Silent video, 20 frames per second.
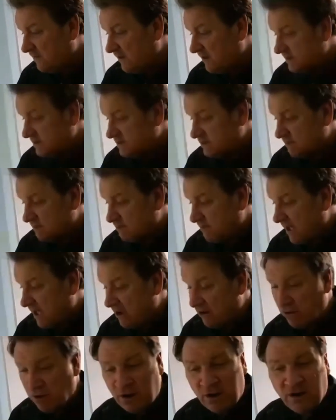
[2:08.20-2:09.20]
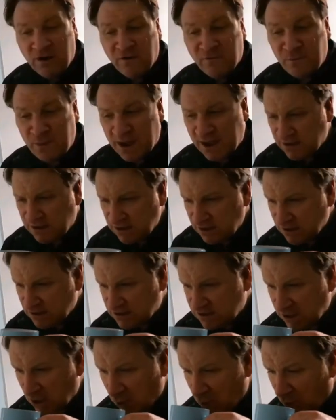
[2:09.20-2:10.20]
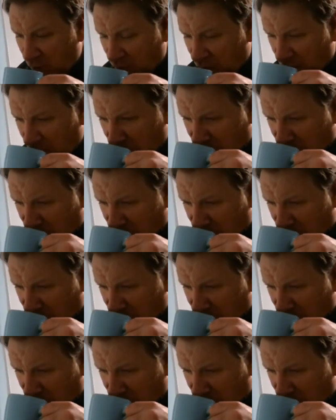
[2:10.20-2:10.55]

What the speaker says: if he is the bearer of bad news. So